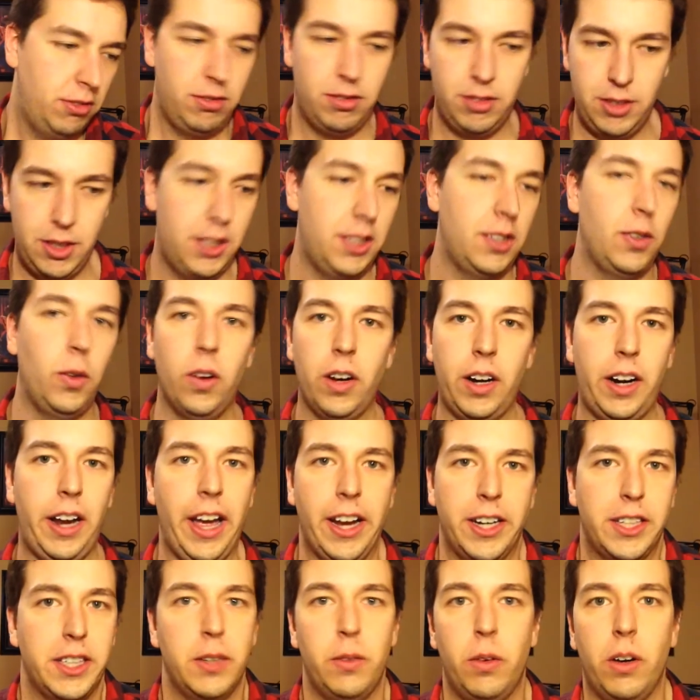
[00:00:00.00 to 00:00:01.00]
just to work
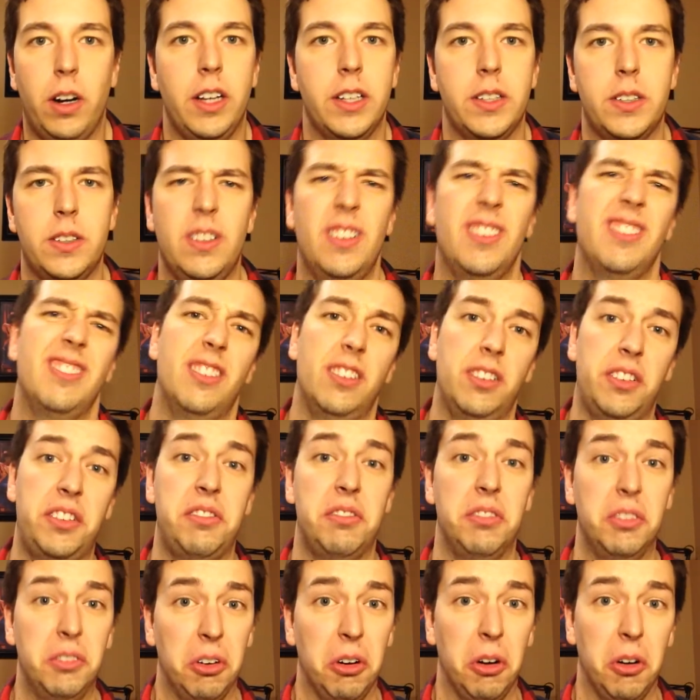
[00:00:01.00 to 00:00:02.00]
actually where else some
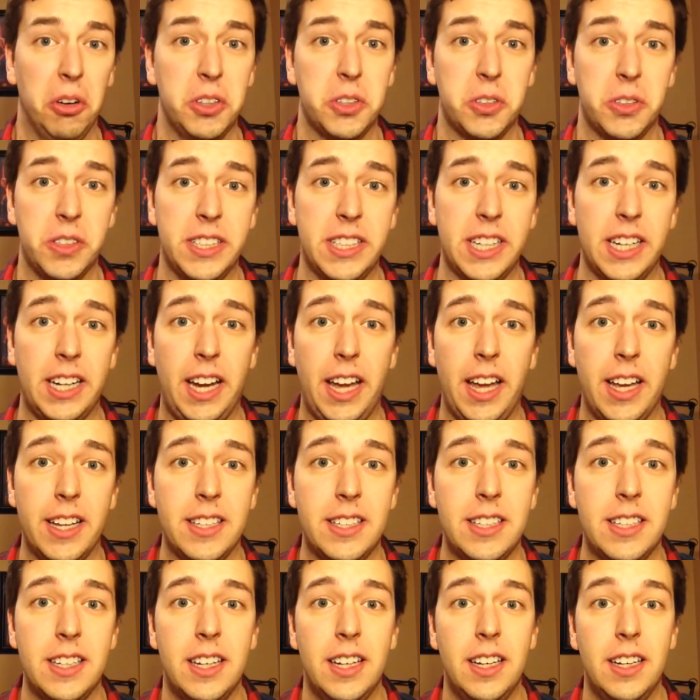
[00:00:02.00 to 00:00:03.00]
groceries i
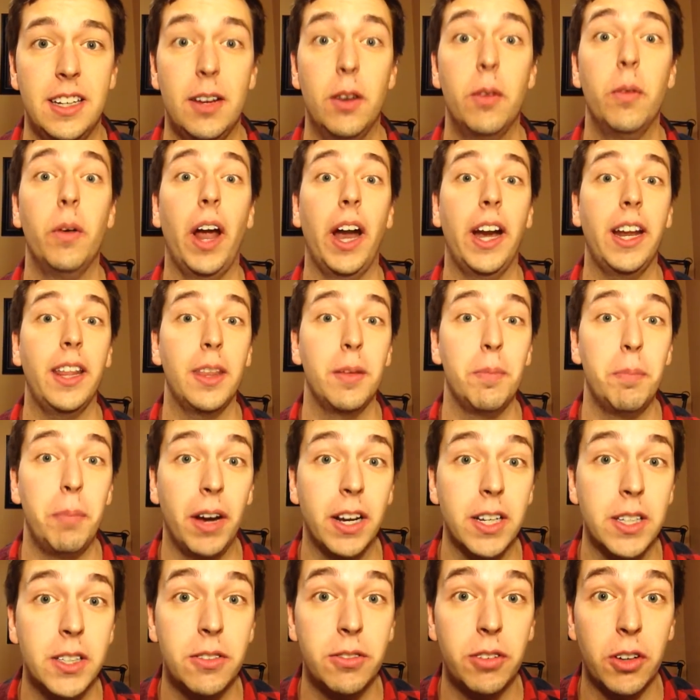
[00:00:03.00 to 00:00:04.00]
guess riding the
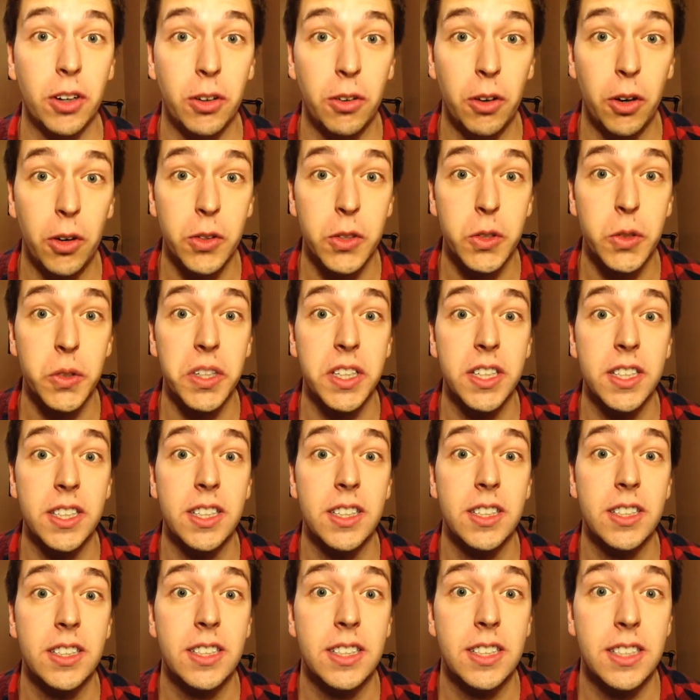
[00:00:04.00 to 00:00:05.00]
bus for groceries
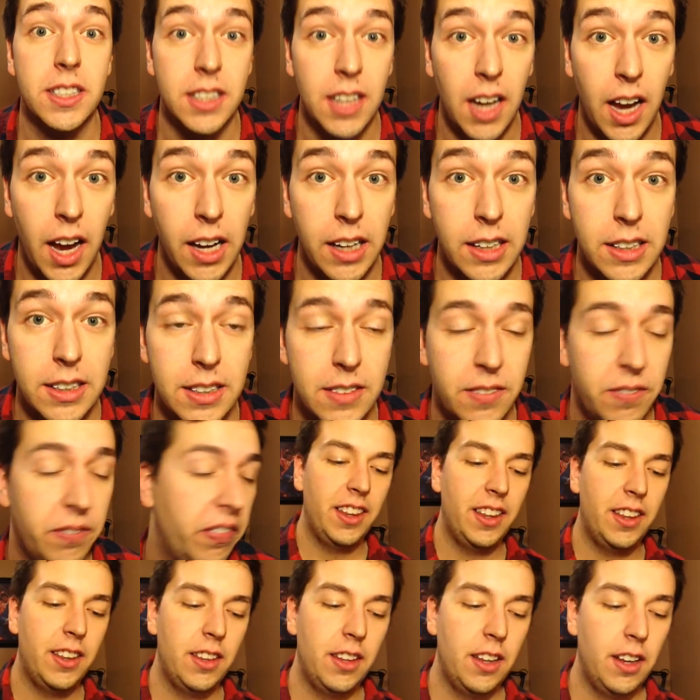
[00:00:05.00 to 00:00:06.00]
sucks
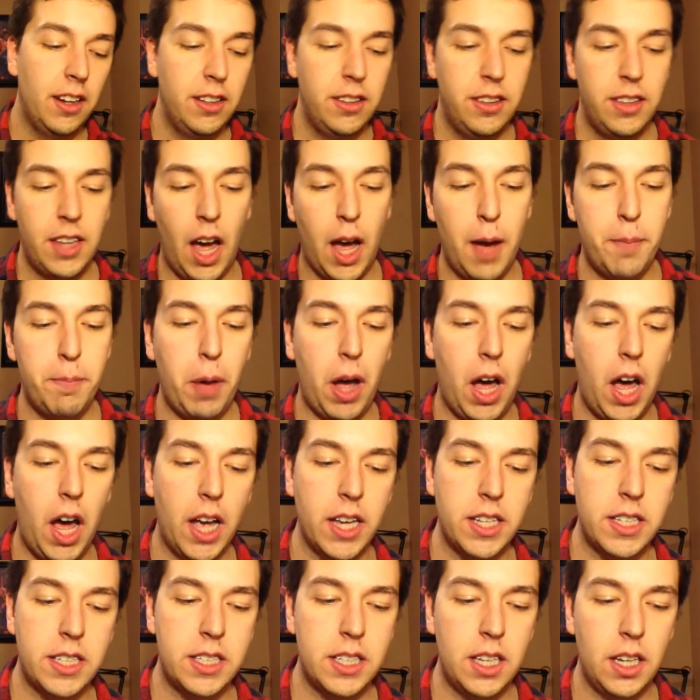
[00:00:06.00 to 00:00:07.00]
the
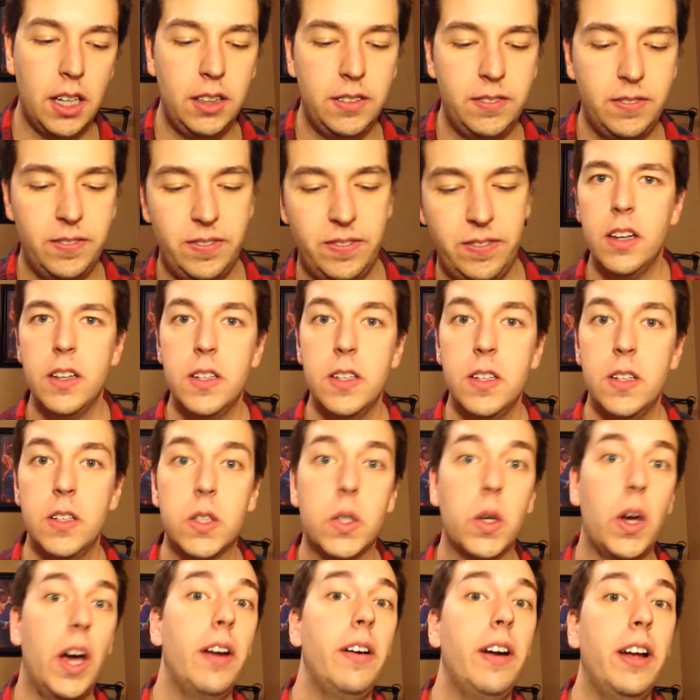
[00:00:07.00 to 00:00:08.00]
bus
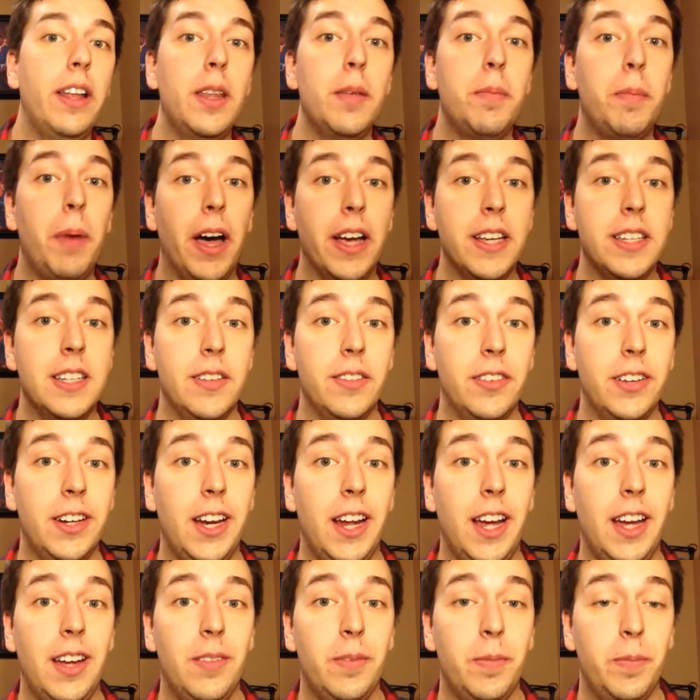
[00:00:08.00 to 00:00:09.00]
so i ride the bus every
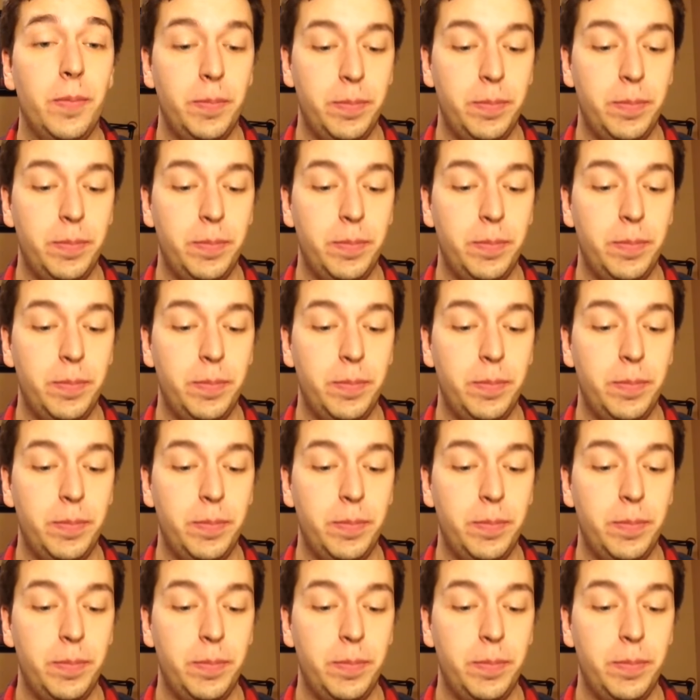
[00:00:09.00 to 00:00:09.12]
day